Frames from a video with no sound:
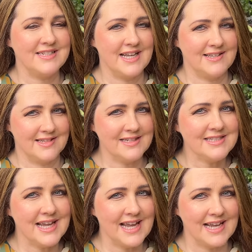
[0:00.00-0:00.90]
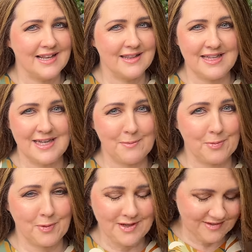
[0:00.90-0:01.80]
Desert, and the
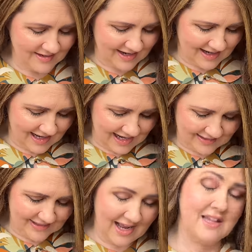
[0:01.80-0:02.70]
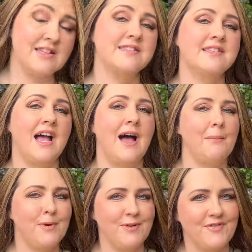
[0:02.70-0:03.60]
print and colors are
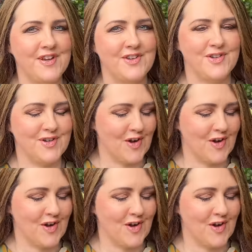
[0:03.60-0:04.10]
perfection.